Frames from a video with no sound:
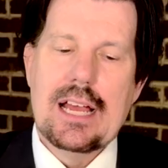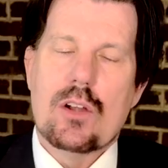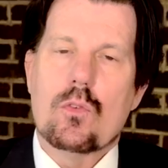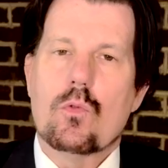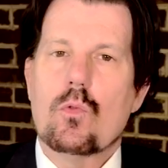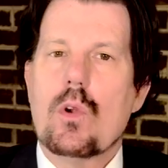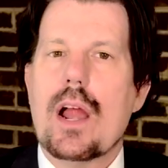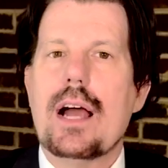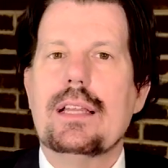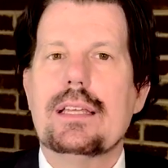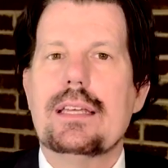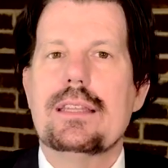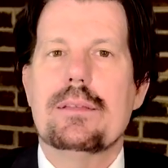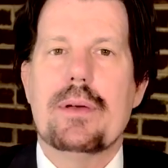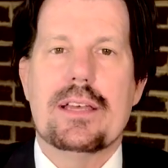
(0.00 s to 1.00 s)

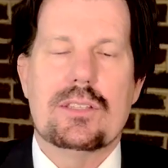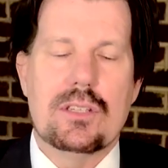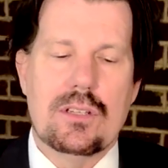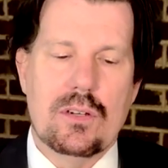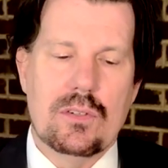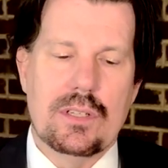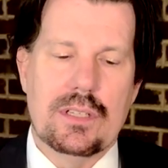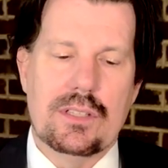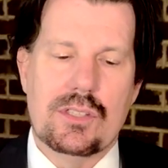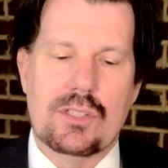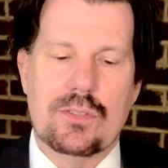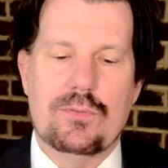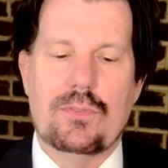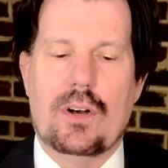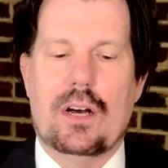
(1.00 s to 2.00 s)
rallying the Macedonians to
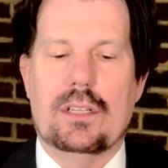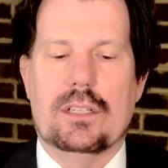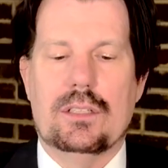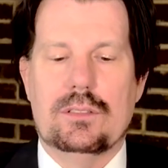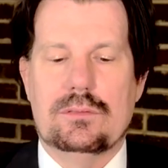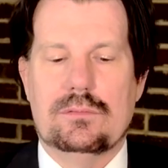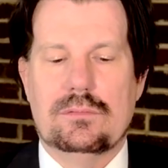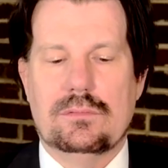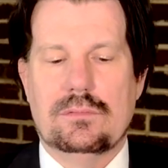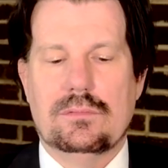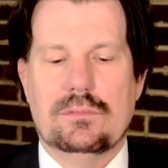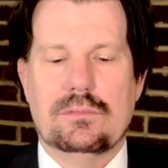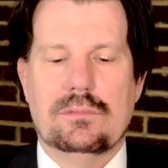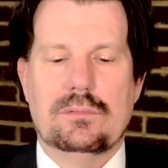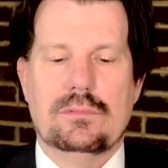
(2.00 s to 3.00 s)
follow.
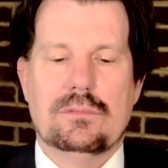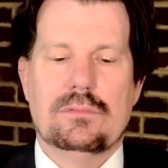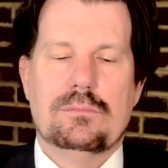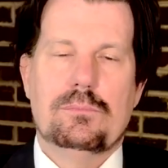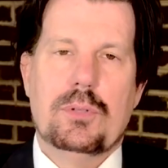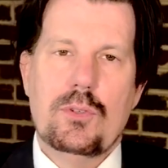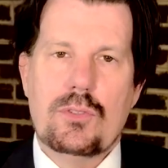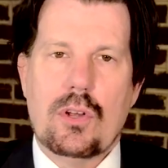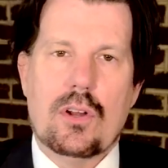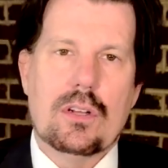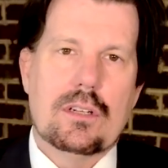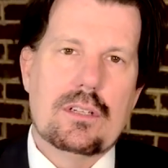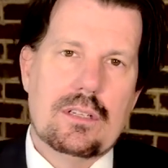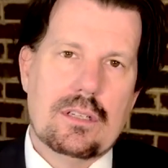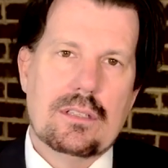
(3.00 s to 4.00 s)

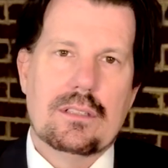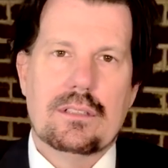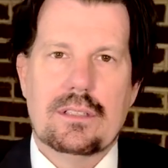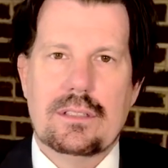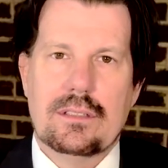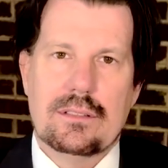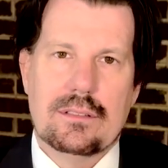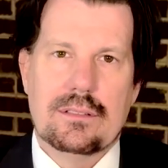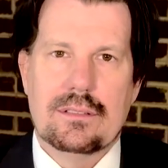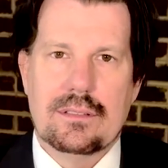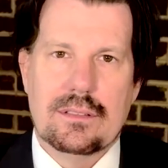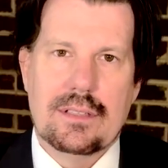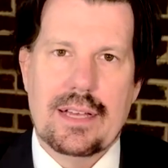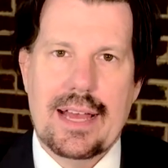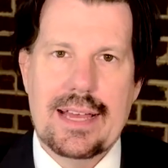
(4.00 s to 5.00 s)
Plutarch
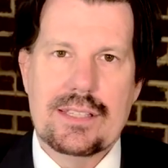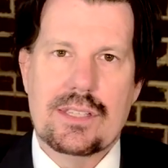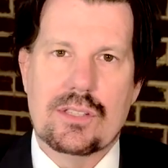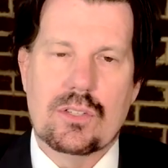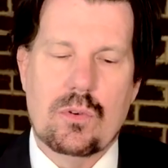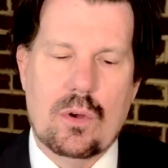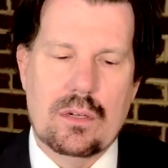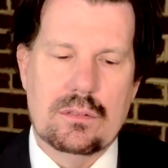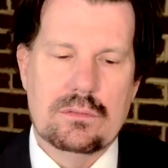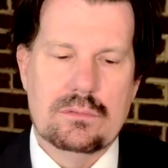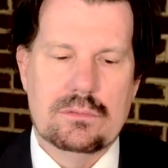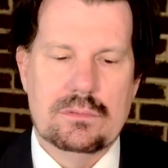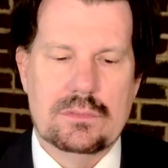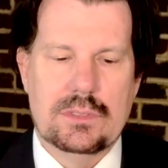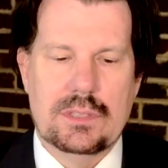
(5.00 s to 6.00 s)
has this quote.
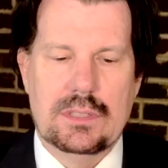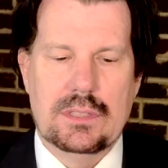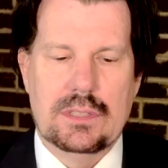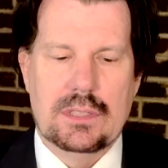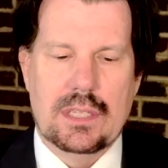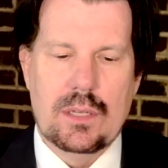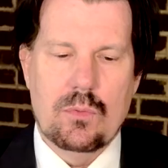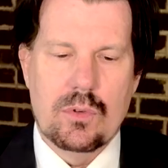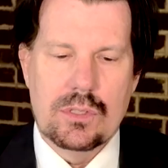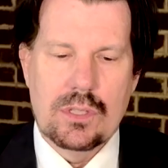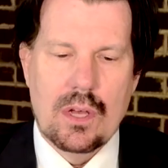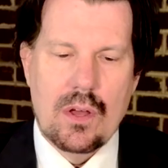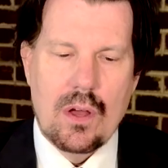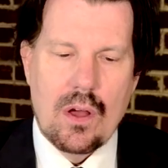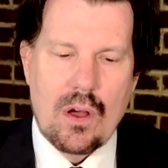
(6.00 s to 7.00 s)
He was
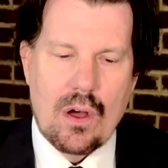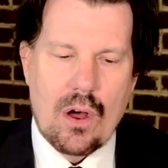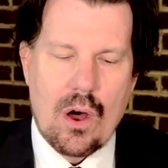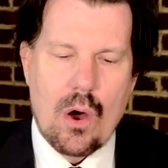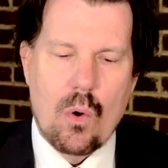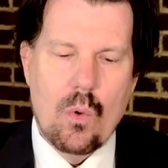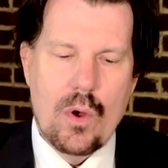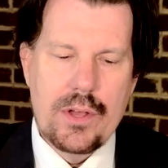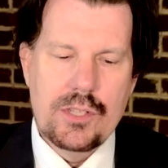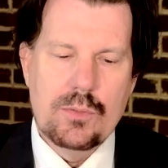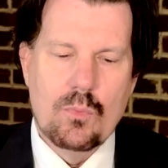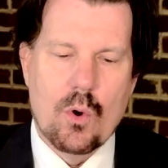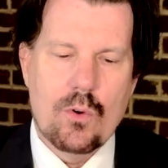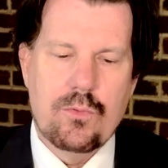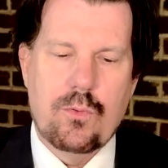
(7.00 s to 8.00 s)
always
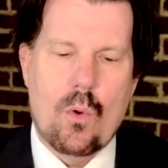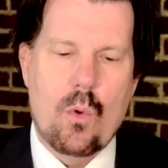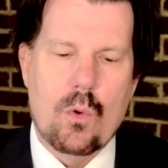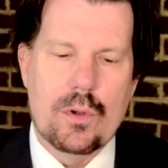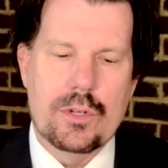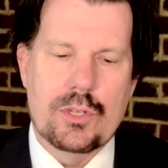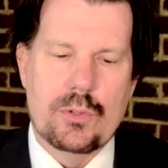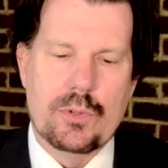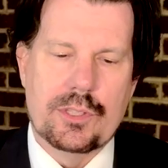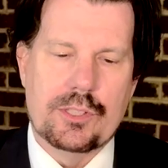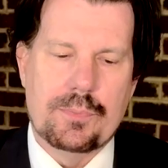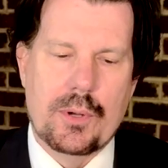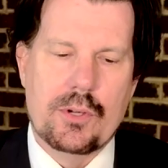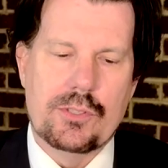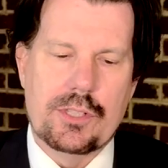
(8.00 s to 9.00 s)
more forward to
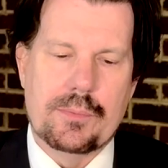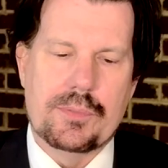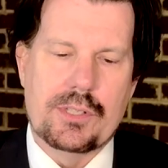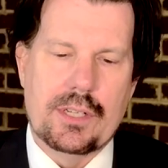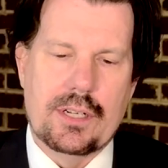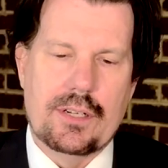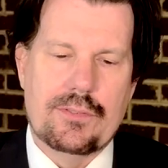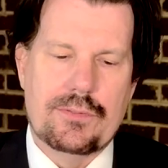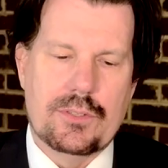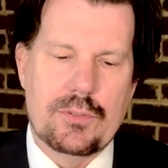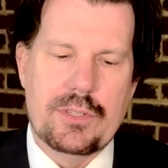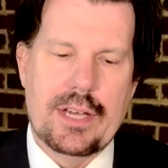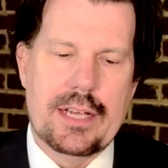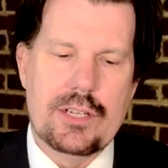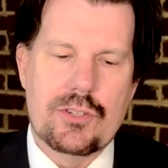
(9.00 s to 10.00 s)
expose himself to
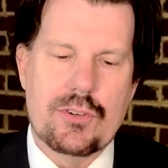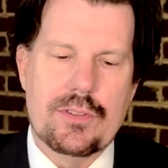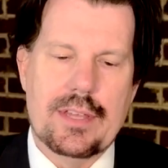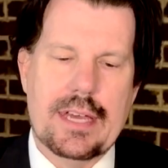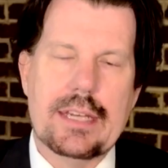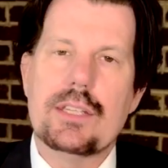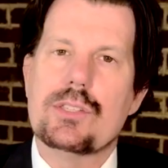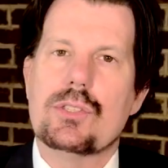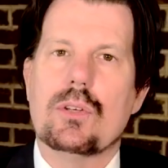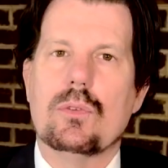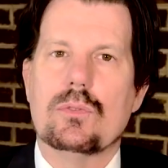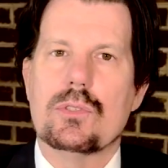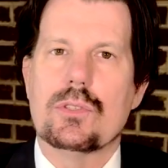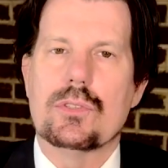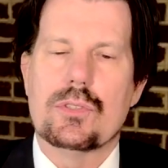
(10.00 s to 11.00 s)
danger than his
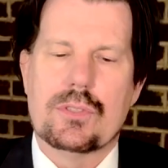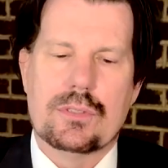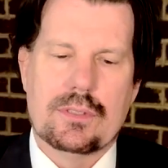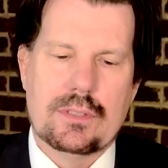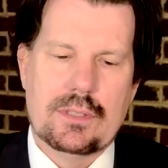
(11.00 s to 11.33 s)
soldiers.